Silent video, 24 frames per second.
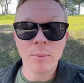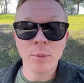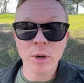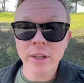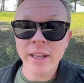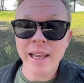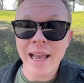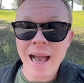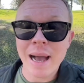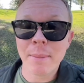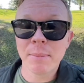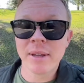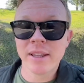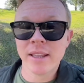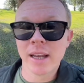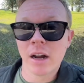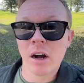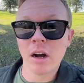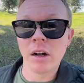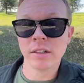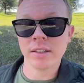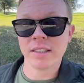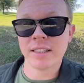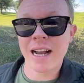really happy that
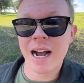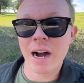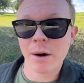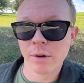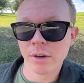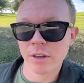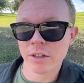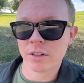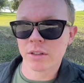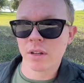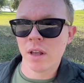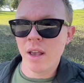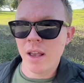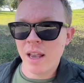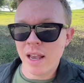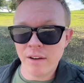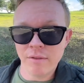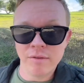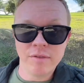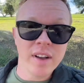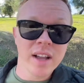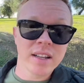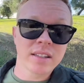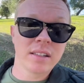Alton Towers
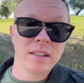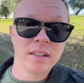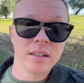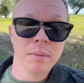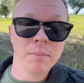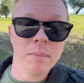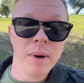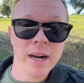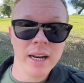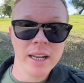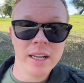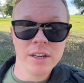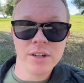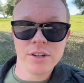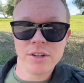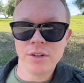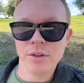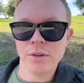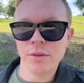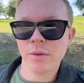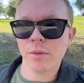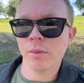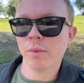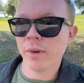invested the money
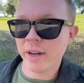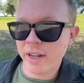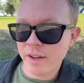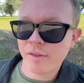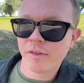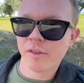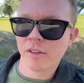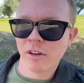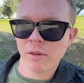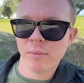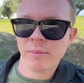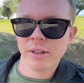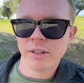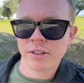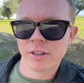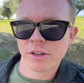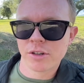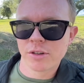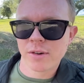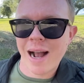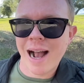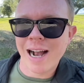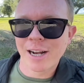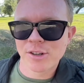to refurb this
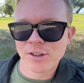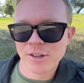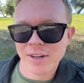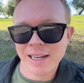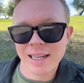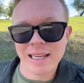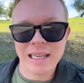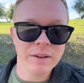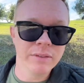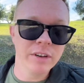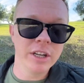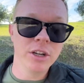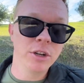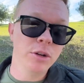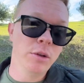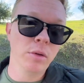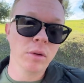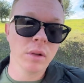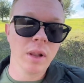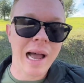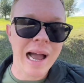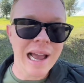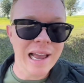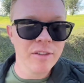attraction and give it new
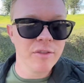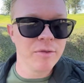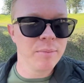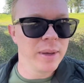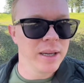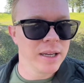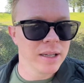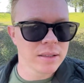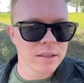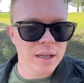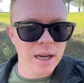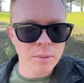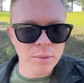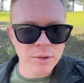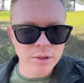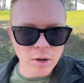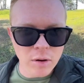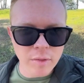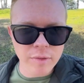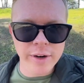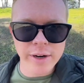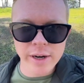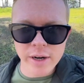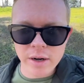life, because I was
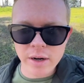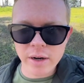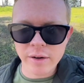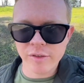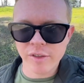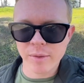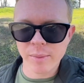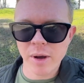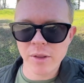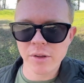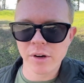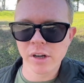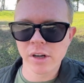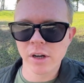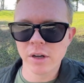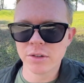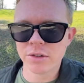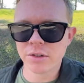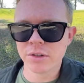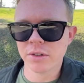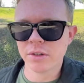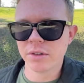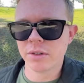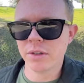overhearing from other
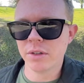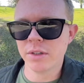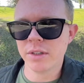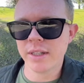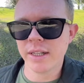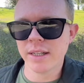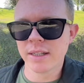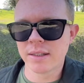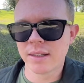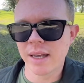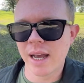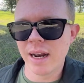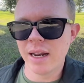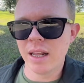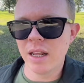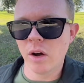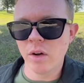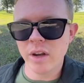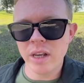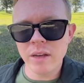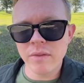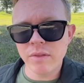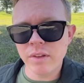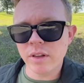coaster enthusiasts that,
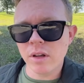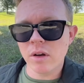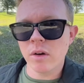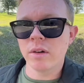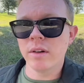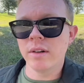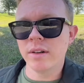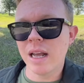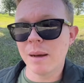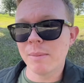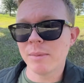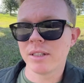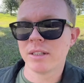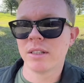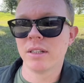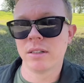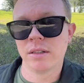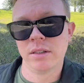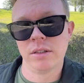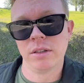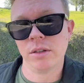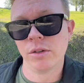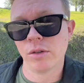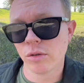even though Nemesis
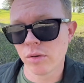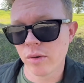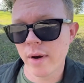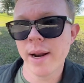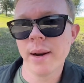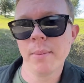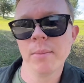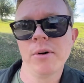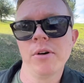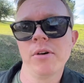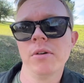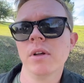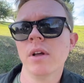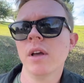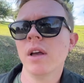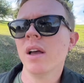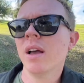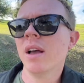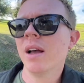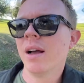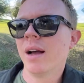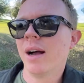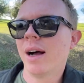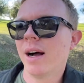is incredible,
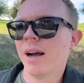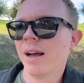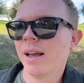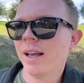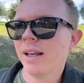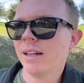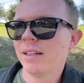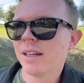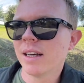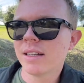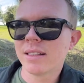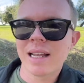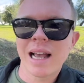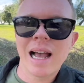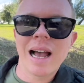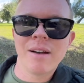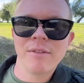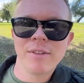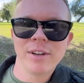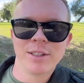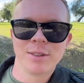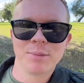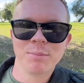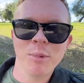it does
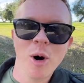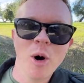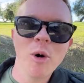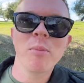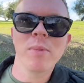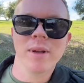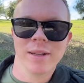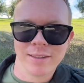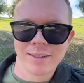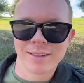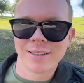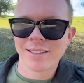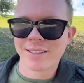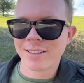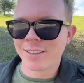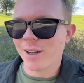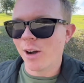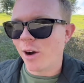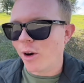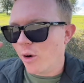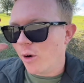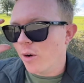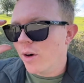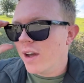have its moments.
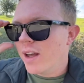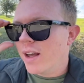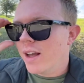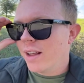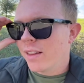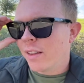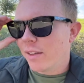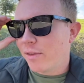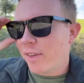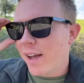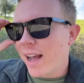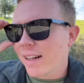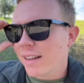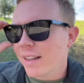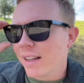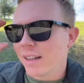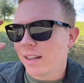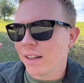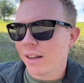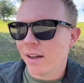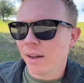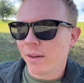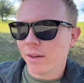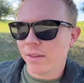So the fact that
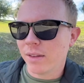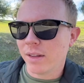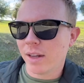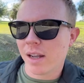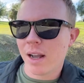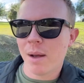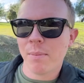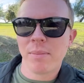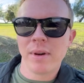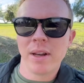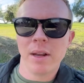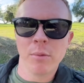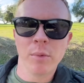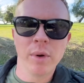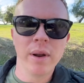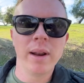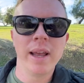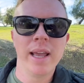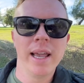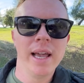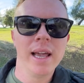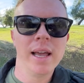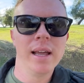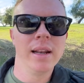the company
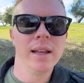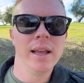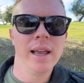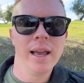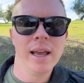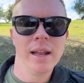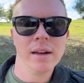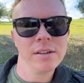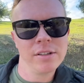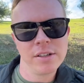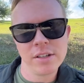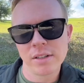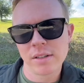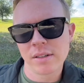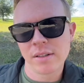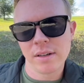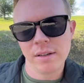went in and just,